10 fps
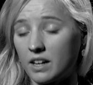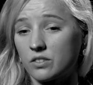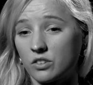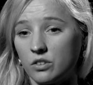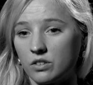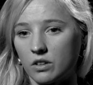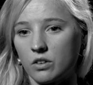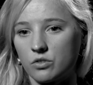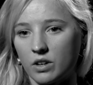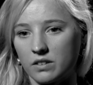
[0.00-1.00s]
executing
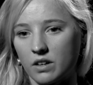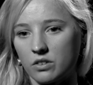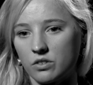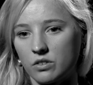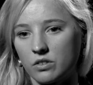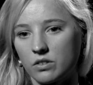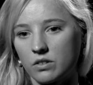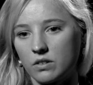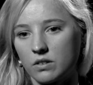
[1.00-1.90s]
those transactions.